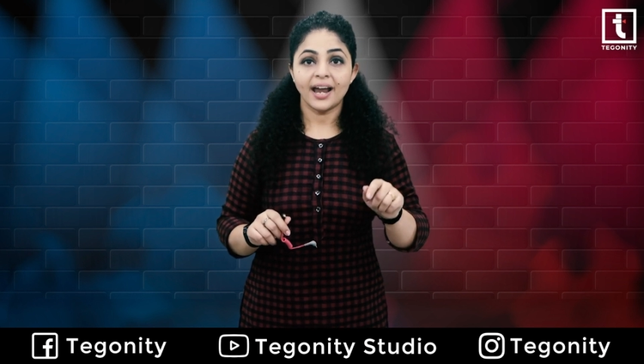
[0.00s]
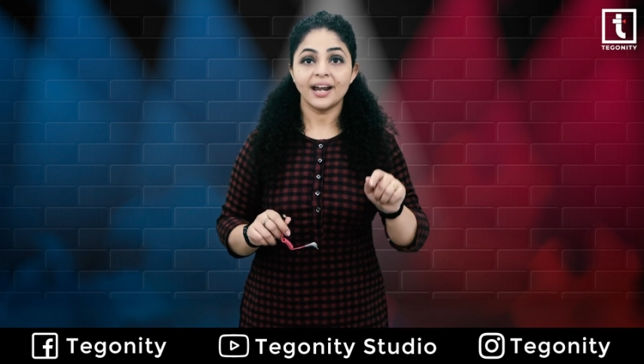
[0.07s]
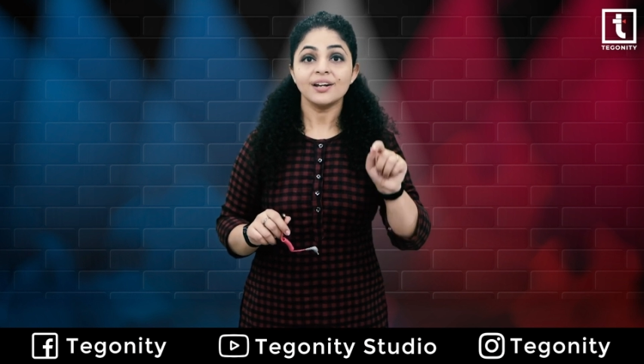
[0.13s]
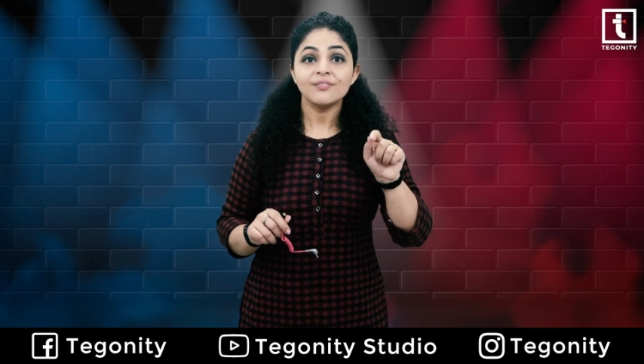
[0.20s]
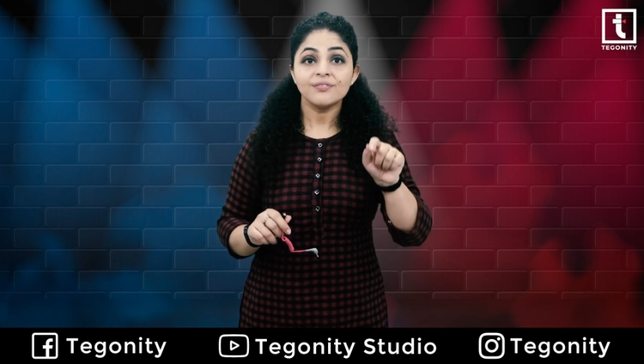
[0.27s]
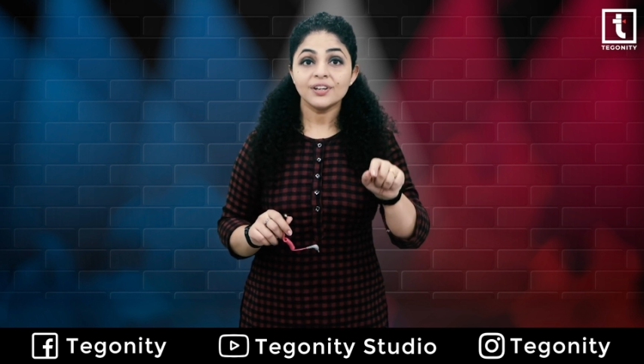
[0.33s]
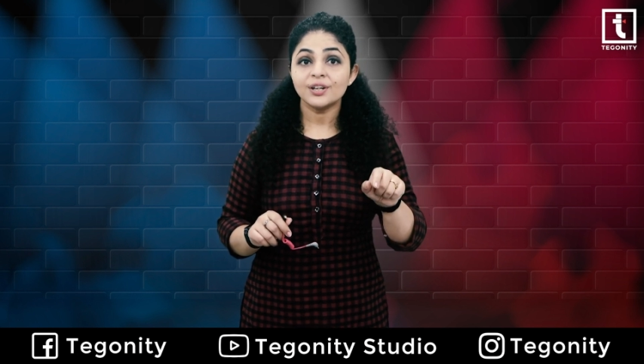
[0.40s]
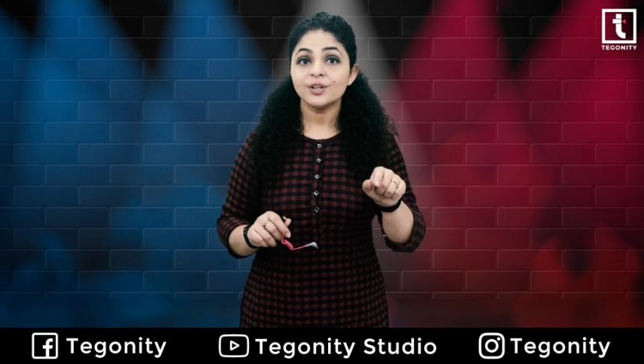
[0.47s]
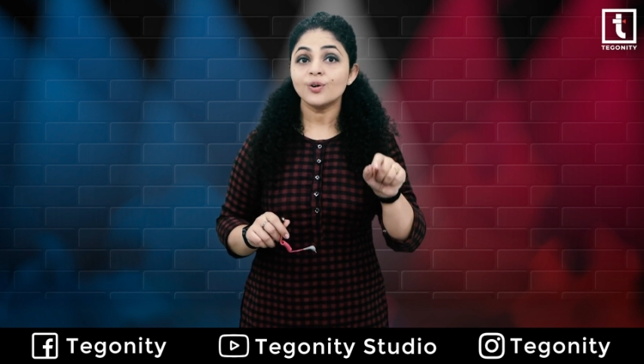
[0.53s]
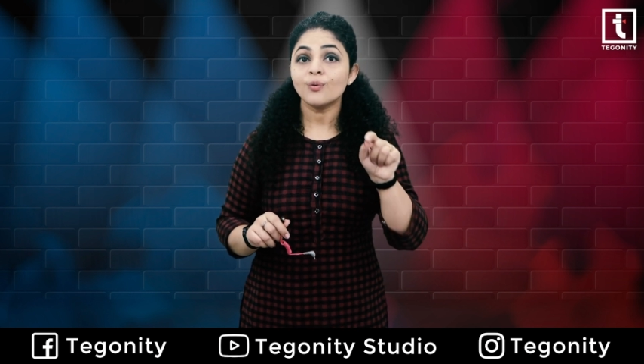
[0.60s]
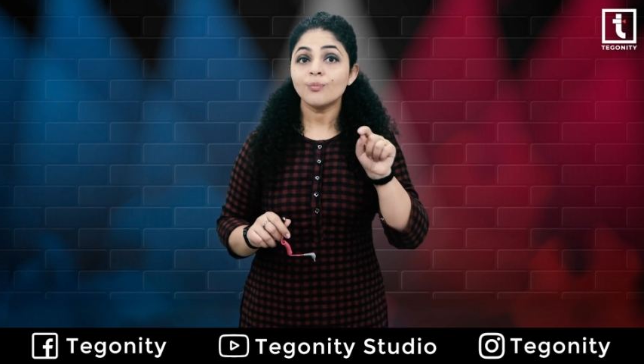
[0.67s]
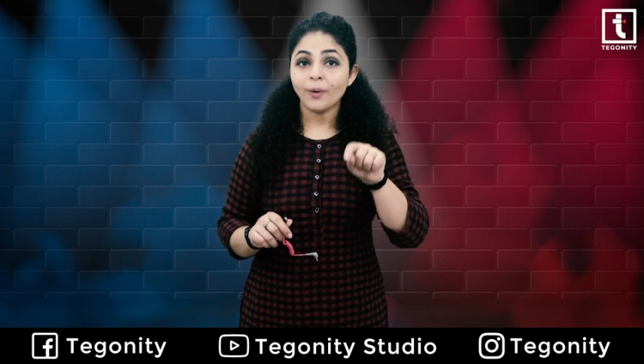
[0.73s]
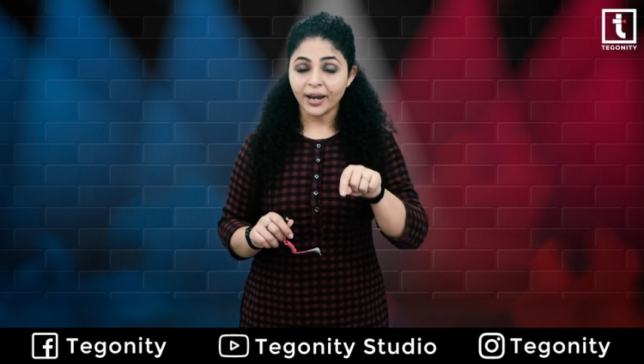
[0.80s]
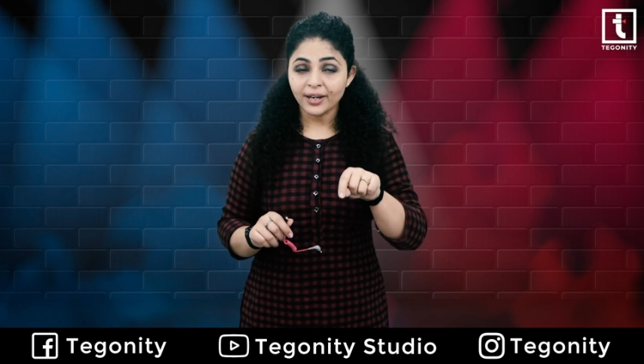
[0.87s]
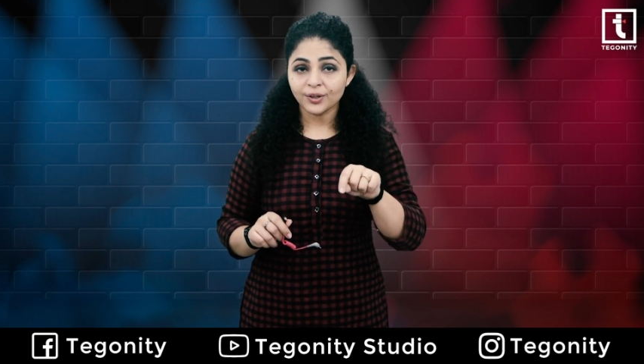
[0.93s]
and
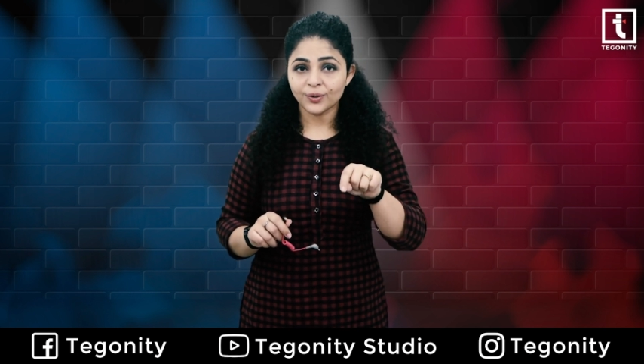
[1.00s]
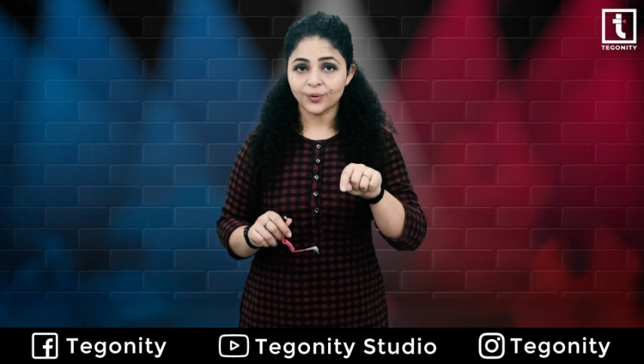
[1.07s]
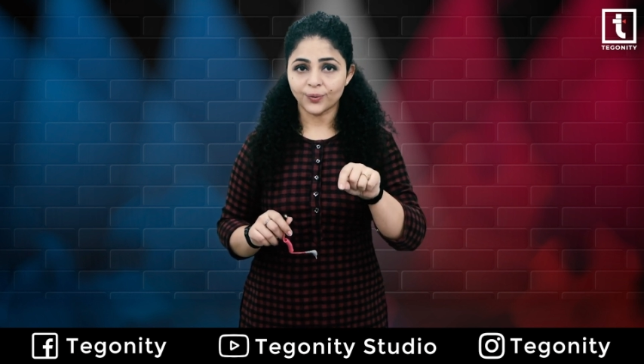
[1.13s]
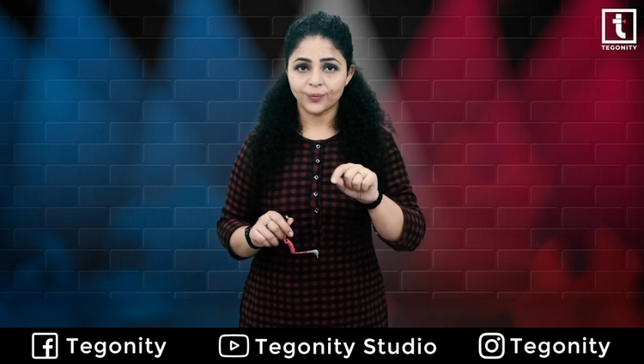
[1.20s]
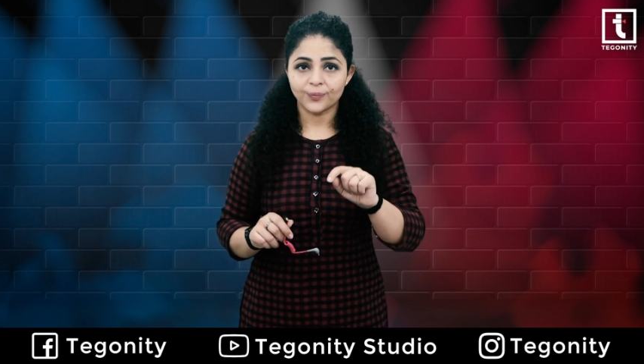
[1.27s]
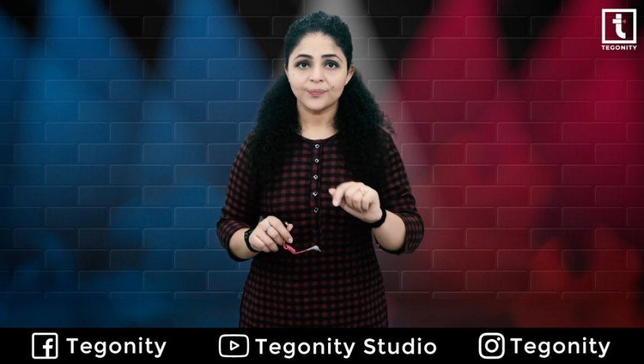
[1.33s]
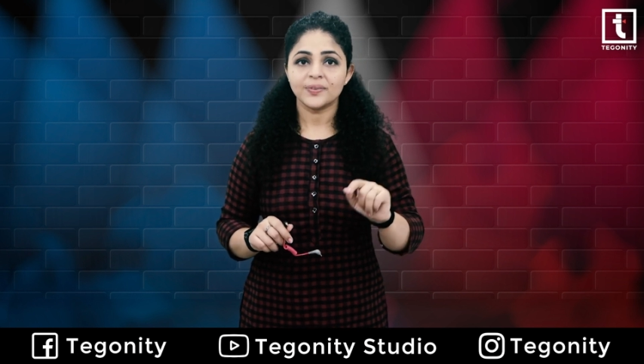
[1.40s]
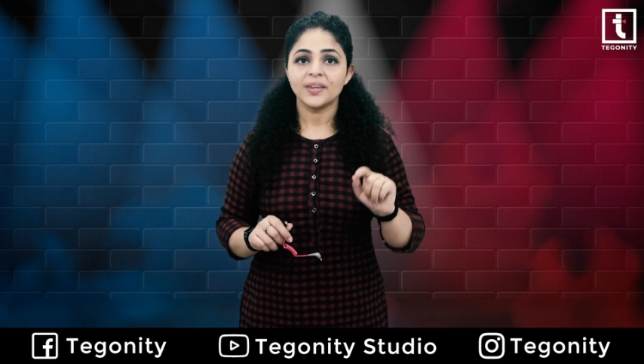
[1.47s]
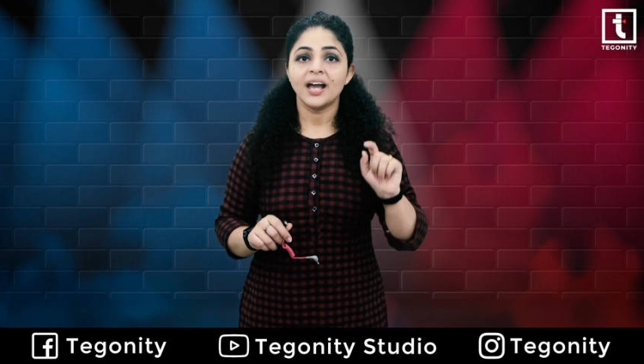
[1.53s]
VideoMicro,